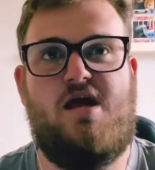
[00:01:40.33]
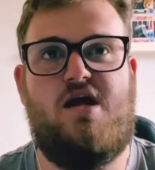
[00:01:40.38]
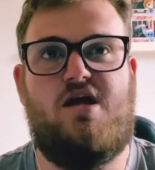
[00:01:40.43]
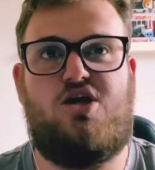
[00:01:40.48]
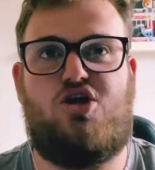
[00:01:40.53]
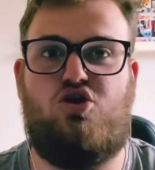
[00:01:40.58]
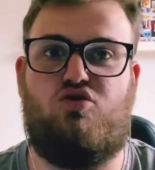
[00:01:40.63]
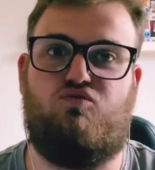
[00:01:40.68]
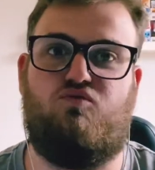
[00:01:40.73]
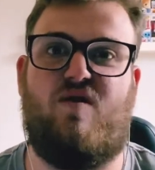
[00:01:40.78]

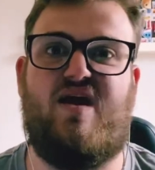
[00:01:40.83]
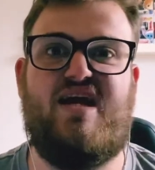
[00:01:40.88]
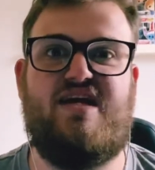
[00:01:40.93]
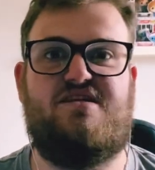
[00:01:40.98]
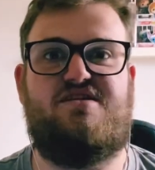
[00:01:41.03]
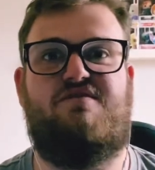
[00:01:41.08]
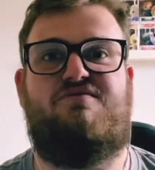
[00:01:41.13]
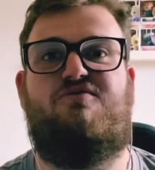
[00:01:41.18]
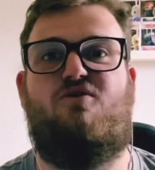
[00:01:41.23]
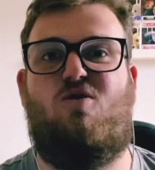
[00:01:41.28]

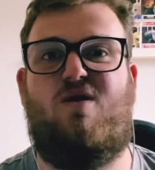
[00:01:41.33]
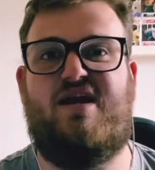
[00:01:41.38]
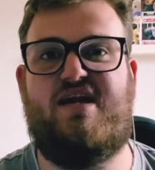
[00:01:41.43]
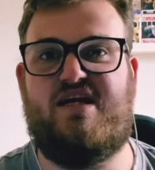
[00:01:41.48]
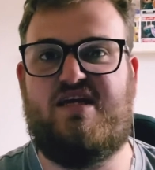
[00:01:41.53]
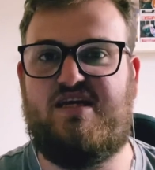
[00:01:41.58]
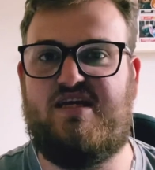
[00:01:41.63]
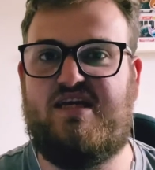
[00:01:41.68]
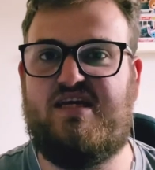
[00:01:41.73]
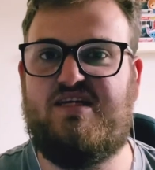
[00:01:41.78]

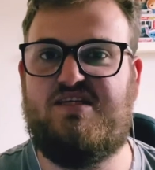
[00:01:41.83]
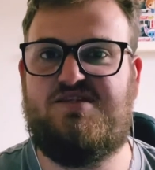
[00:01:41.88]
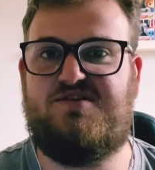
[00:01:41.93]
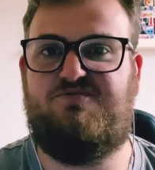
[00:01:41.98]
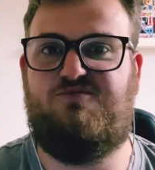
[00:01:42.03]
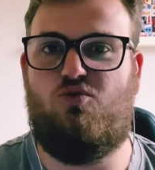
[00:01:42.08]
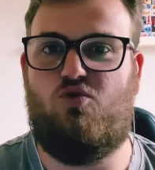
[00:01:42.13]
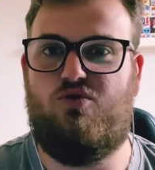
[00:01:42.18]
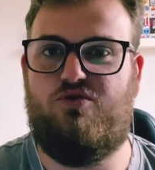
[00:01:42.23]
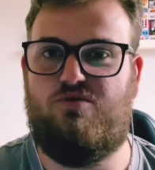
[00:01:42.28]
career-defining years
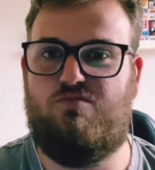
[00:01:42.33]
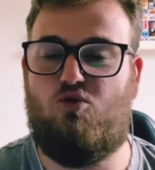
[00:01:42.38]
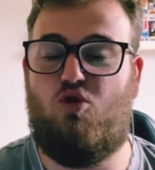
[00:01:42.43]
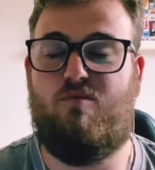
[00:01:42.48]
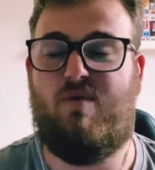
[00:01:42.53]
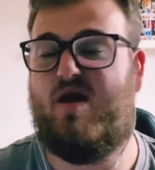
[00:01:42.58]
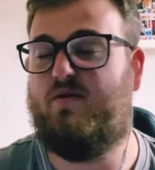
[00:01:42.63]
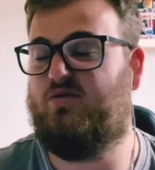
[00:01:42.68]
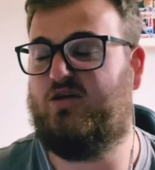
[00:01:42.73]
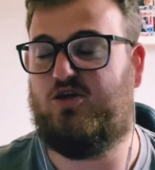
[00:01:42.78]
for them, or
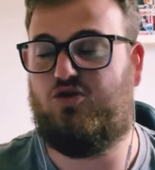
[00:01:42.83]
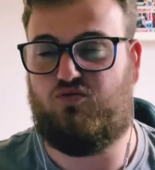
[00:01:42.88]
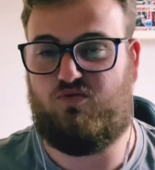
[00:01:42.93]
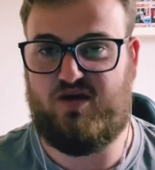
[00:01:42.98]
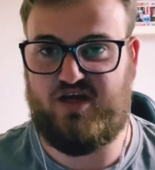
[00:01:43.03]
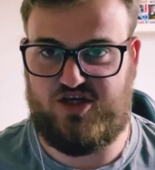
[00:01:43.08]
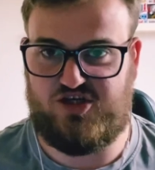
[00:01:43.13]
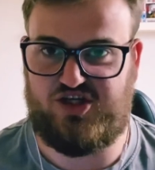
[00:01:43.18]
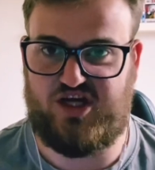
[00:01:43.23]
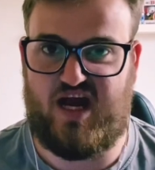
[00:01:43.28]
maybe
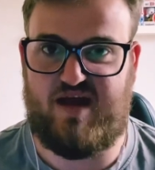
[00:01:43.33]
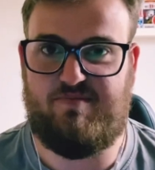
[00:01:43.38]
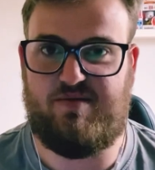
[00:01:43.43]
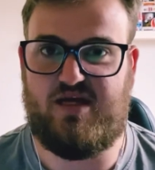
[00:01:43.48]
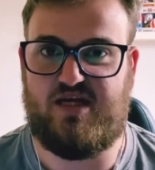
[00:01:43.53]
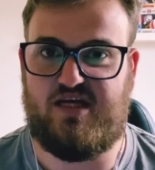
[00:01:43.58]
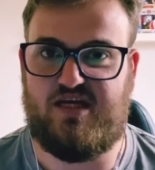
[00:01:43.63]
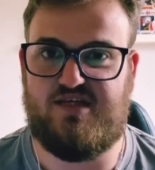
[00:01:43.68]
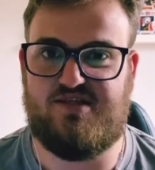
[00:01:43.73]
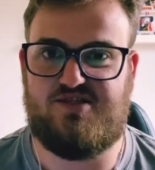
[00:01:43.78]

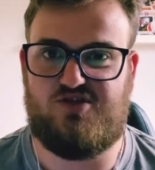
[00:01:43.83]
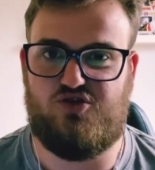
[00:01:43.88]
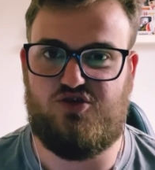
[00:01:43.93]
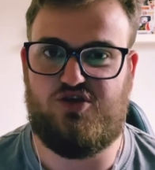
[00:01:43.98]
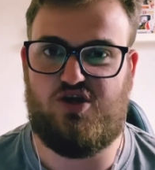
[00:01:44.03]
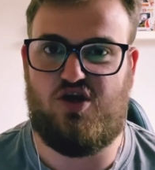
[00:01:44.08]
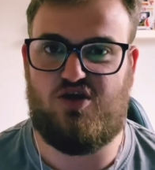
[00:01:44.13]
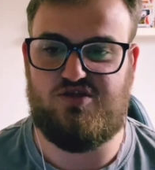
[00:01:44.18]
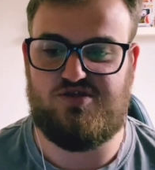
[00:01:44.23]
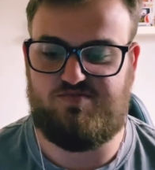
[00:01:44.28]
career-shaping years, who
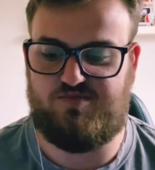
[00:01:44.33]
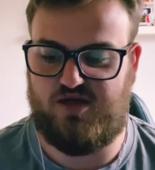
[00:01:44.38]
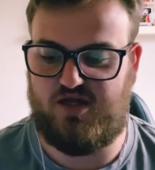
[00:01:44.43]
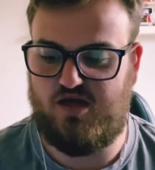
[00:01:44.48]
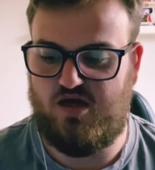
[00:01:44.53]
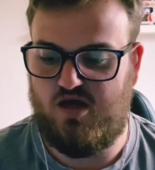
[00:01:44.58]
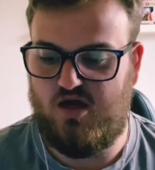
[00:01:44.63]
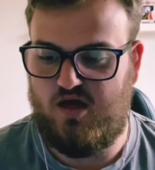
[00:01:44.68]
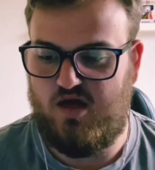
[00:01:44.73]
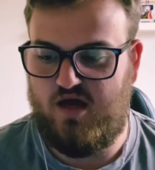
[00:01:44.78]
knows. But
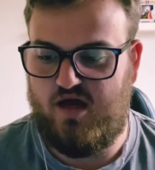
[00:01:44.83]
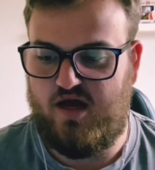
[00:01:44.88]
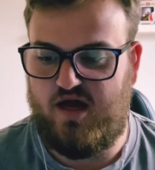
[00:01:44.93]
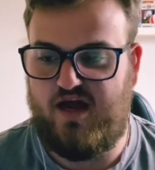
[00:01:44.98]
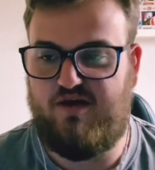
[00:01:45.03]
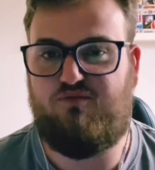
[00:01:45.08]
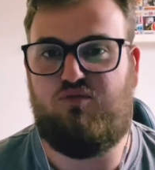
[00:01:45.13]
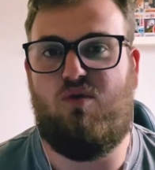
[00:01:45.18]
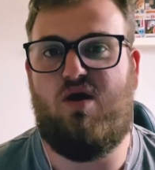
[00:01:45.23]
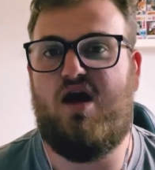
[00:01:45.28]

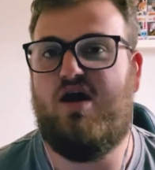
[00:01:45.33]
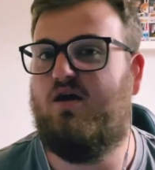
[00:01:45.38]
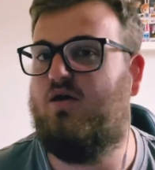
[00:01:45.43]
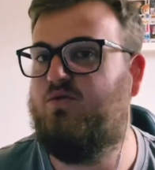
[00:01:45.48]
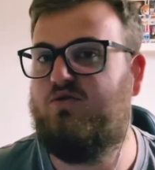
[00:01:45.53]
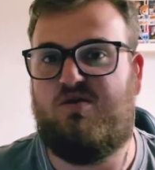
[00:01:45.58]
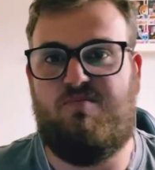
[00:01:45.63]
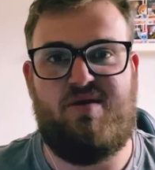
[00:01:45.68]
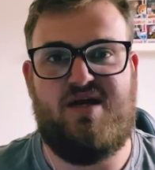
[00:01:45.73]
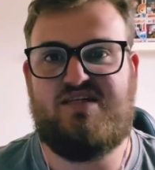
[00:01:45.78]
if what
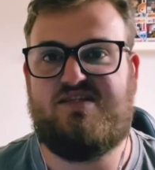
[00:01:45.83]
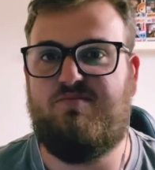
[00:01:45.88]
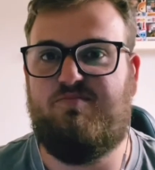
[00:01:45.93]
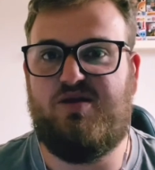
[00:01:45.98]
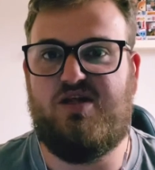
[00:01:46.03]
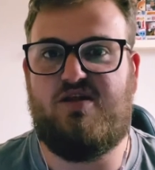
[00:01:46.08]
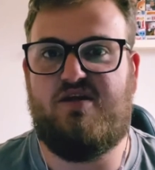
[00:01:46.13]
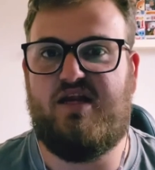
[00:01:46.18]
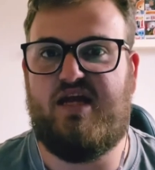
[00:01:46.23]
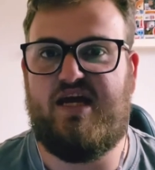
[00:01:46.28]
the best
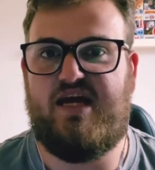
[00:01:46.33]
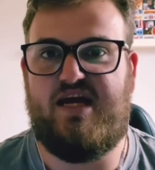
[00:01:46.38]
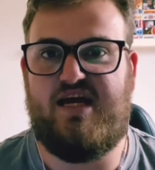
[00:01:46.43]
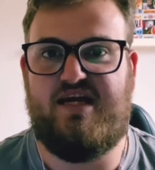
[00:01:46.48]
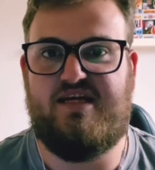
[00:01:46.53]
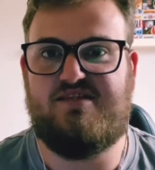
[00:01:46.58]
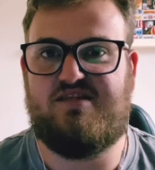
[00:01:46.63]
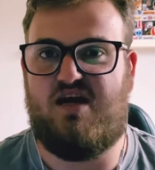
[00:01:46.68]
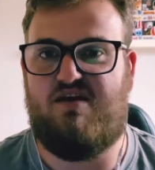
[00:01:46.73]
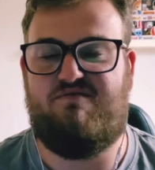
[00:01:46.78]
ability
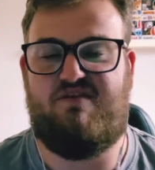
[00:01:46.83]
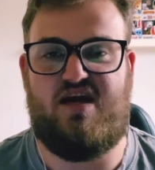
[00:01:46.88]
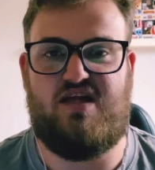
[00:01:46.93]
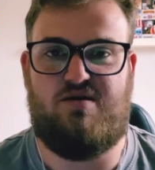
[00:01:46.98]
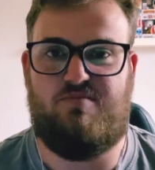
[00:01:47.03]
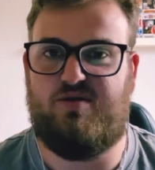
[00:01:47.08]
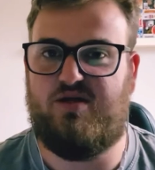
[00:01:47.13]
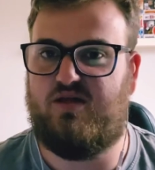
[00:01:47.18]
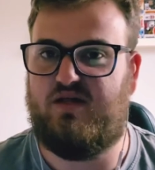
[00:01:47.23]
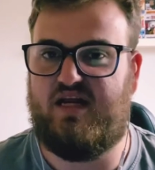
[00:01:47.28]
is
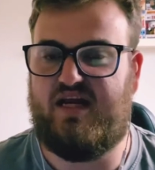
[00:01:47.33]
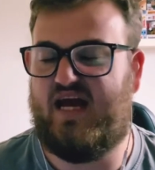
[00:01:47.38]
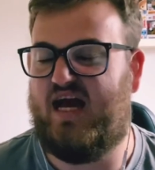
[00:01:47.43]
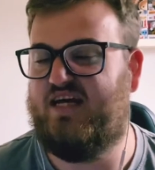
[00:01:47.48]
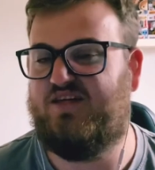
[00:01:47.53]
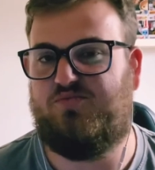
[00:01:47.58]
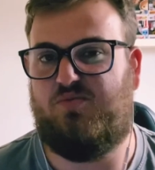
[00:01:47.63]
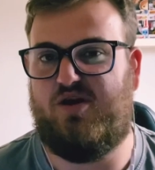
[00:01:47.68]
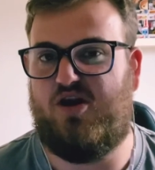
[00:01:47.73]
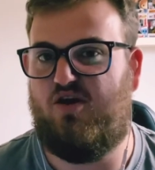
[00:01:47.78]
availability,
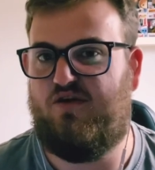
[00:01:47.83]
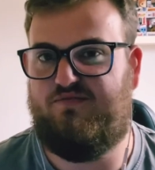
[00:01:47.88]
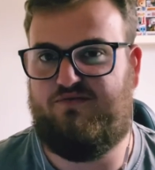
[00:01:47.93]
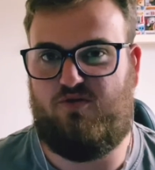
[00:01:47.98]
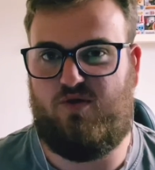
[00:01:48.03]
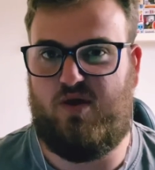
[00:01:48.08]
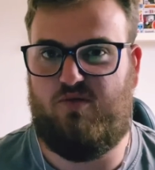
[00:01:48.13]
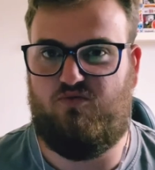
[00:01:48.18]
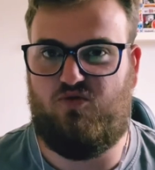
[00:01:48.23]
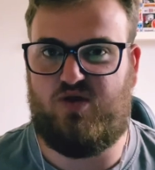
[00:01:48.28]
as we know
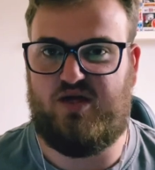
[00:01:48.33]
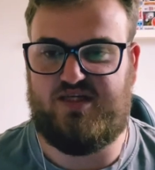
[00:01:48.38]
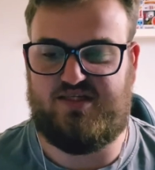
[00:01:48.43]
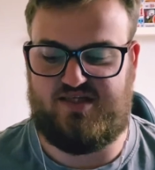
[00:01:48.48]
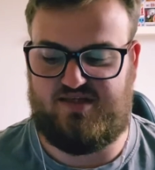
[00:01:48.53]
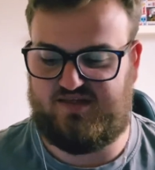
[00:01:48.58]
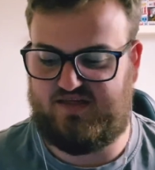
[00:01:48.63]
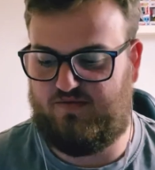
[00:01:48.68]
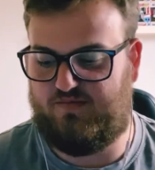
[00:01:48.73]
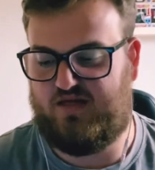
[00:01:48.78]
for our rookies,
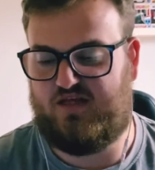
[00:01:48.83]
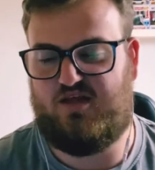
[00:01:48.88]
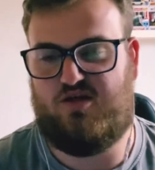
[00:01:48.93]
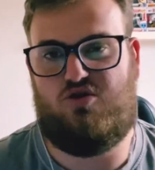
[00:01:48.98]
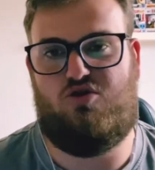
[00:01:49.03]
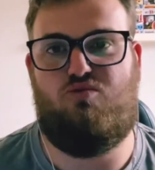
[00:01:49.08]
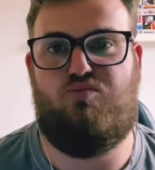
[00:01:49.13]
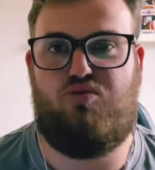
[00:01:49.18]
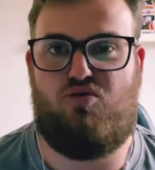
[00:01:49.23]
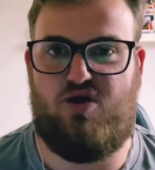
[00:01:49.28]
it's something that
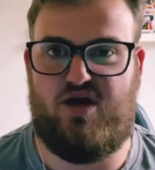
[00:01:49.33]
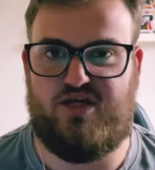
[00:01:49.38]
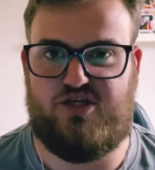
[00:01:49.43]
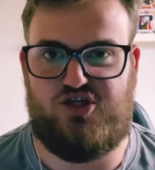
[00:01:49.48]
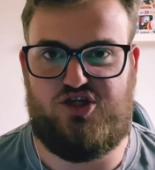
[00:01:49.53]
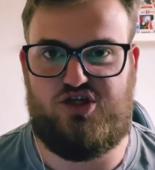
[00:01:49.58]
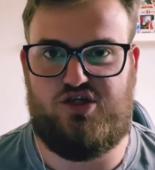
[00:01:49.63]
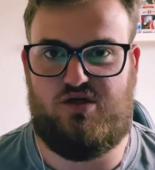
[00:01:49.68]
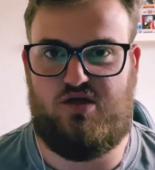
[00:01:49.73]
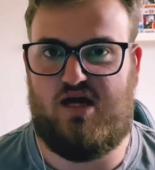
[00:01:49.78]
I'll
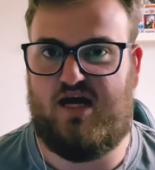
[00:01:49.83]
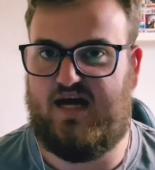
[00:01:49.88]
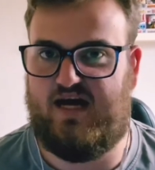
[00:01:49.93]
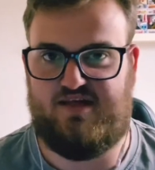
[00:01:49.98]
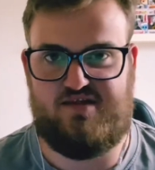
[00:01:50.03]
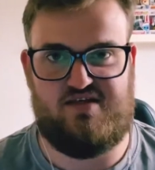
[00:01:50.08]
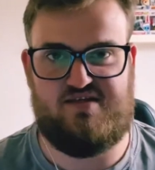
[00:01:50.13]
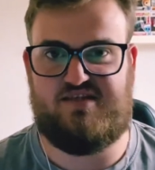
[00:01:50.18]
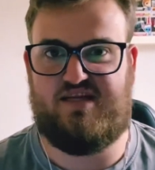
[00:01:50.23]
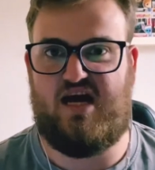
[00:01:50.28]
preach
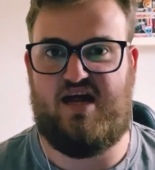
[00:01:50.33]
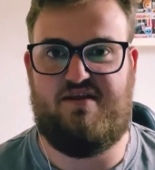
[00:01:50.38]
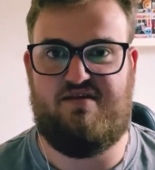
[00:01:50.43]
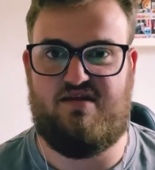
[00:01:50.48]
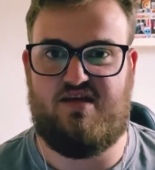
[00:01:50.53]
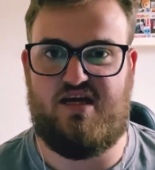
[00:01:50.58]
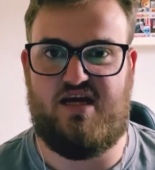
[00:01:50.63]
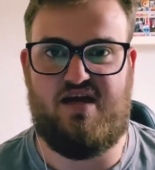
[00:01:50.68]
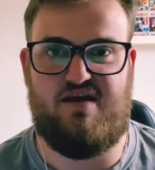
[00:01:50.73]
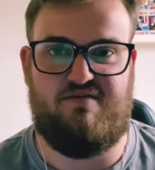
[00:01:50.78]
at the start of
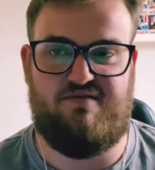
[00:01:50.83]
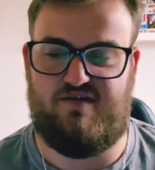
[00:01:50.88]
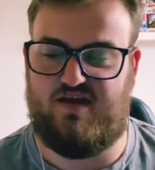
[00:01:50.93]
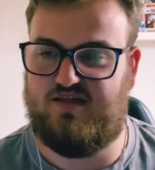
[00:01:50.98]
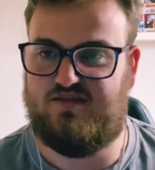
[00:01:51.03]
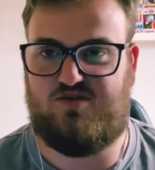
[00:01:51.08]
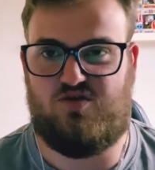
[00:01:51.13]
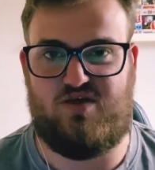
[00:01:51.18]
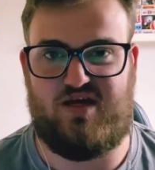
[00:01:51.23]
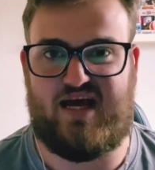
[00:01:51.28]
the year
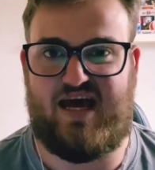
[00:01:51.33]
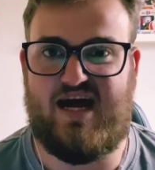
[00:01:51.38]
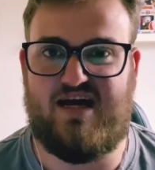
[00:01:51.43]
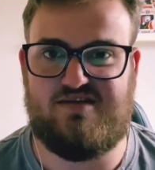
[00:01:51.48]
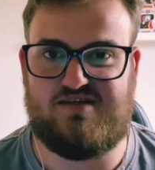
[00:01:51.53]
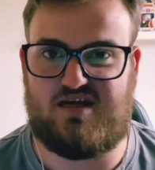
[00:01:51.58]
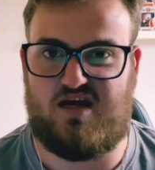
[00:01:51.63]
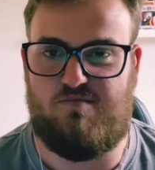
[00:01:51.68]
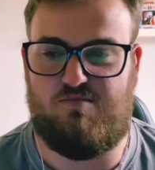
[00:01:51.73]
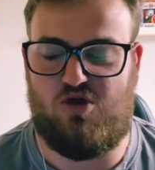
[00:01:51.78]
until the
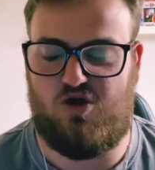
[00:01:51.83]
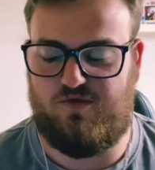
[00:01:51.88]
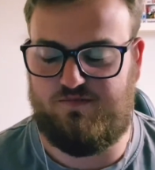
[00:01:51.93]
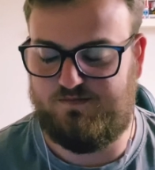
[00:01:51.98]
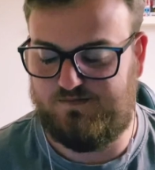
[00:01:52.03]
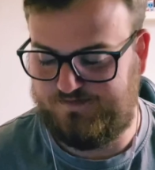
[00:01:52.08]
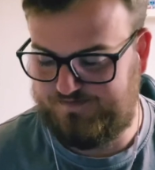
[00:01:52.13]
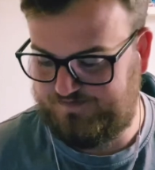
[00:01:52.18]
cows come home.